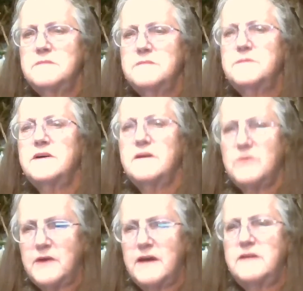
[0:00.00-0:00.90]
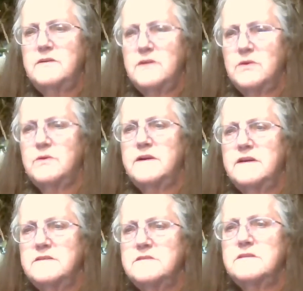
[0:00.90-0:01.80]
But okay, you know who it
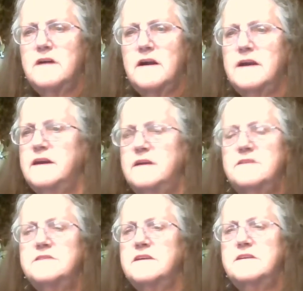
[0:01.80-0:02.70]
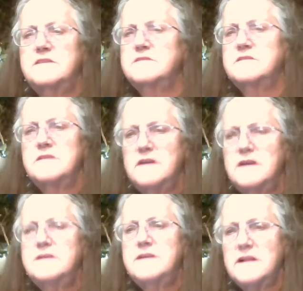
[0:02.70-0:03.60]
is. All right, he just said just
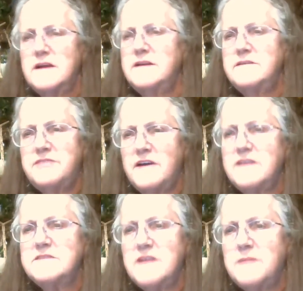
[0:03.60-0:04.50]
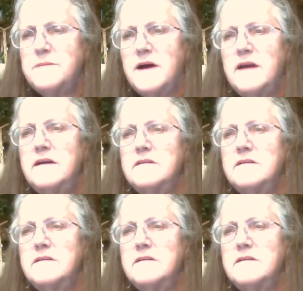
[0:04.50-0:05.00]
tell Edna Frank stopped by.